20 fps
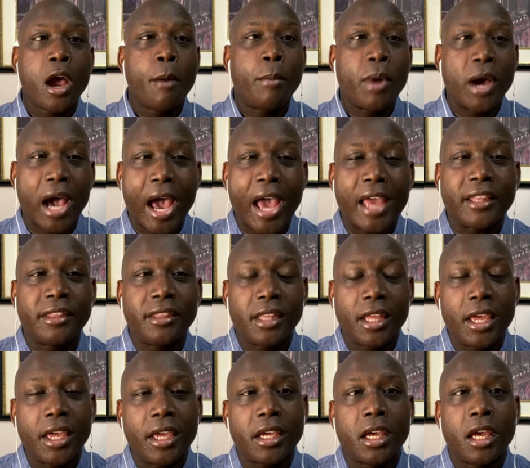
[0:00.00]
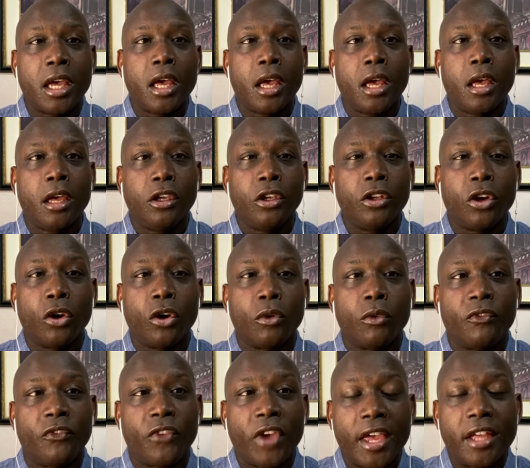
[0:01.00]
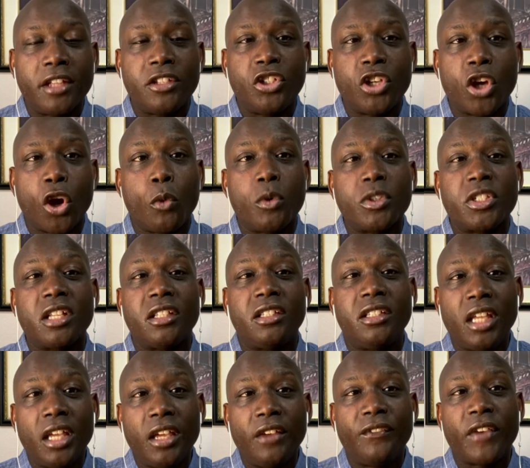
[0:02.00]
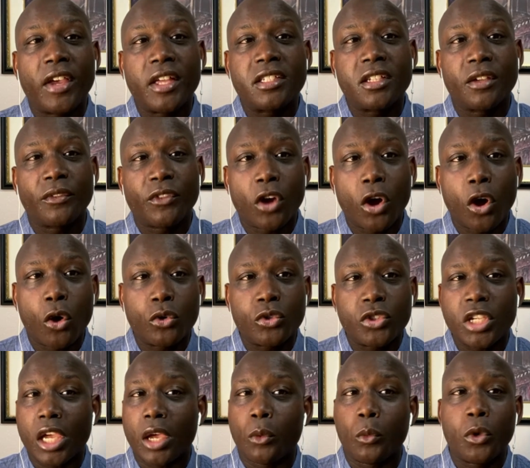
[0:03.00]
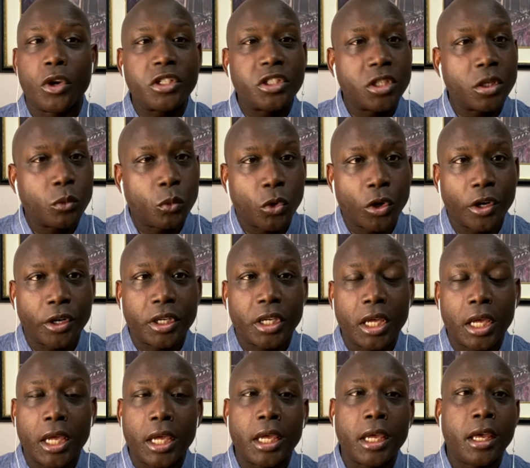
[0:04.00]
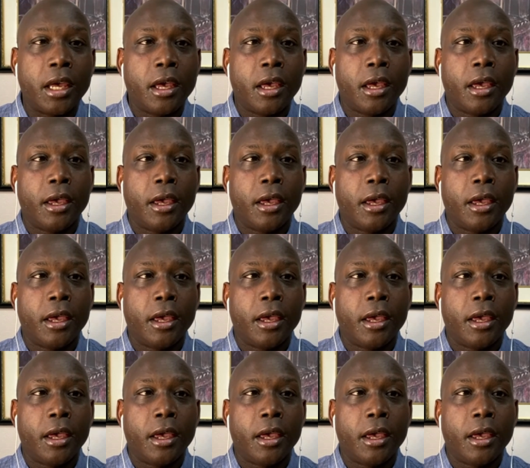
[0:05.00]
But I think, you know, Fangio was a defensive coach. It wasn't working.